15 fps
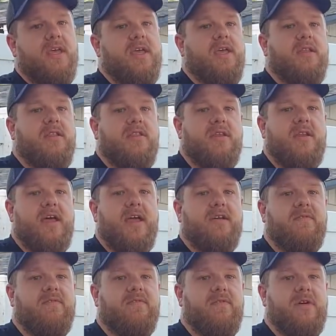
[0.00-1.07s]
in the
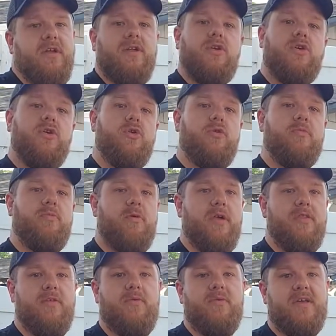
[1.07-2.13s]
9-foot coop
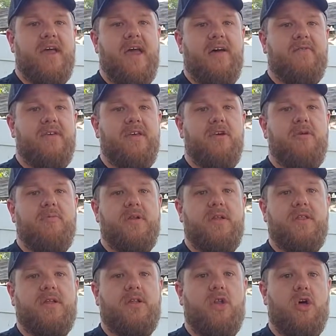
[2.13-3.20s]
run that we have here, but in
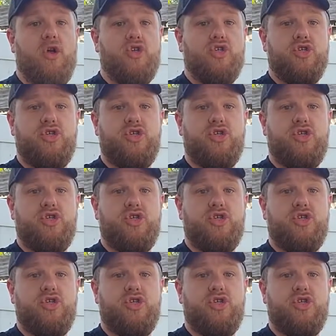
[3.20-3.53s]
the larger